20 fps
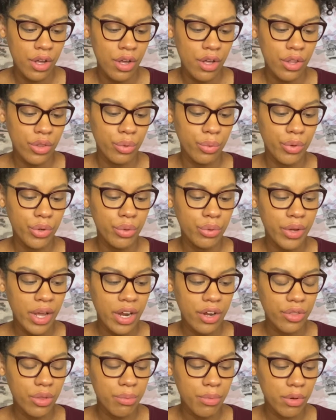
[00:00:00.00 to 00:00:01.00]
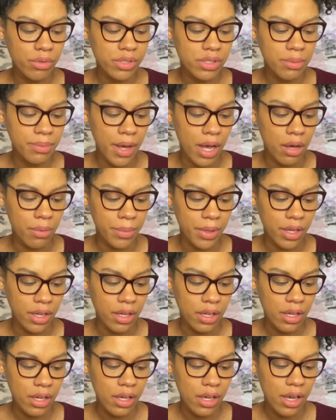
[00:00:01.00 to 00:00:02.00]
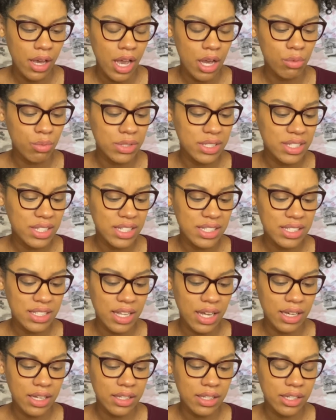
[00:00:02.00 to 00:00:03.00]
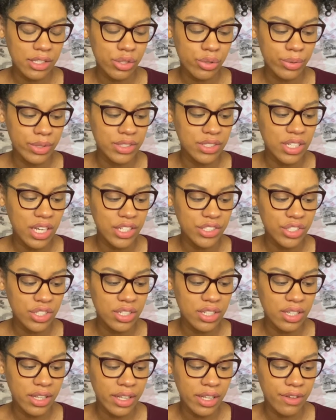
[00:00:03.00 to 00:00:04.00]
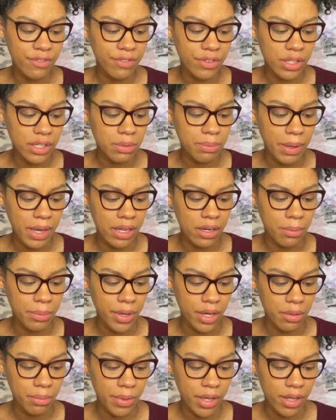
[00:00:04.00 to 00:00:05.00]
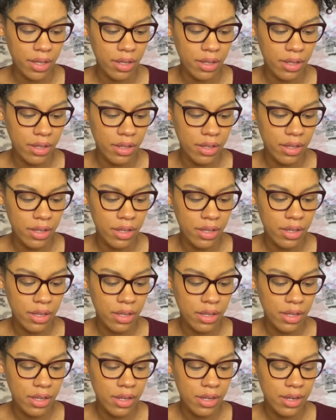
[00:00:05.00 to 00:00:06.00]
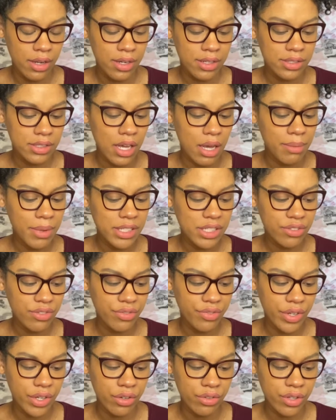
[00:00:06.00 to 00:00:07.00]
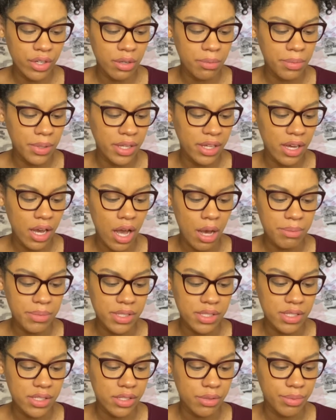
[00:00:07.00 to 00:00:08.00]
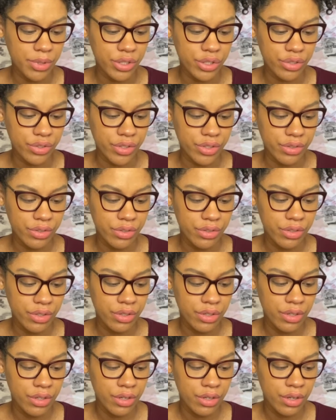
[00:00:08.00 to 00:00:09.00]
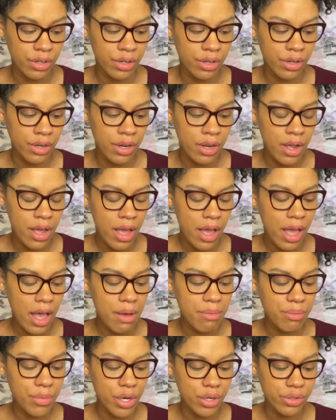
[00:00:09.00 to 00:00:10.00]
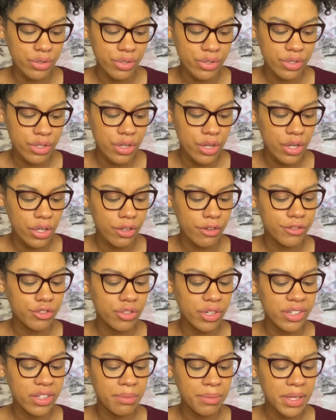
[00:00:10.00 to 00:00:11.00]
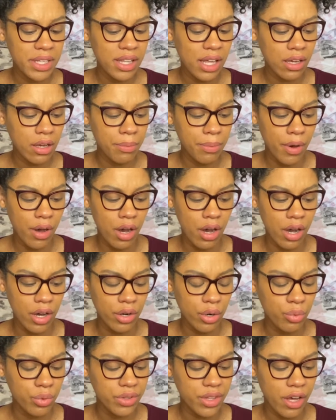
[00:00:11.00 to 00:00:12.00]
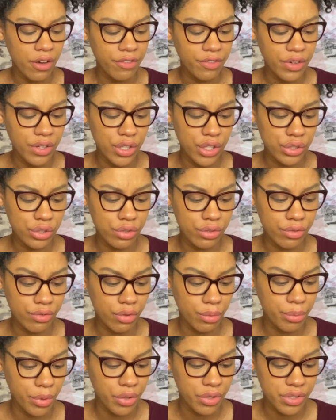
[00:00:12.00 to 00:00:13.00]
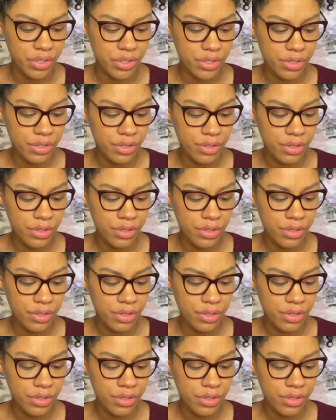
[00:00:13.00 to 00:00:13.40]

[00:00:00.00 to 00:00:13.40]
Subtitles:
the one who cared the most about me and was least likely to intentionally inflict pain upon me. Time has revealed the complete opposite to be true. At most, you've treated me like a pawn without feeling true remorse.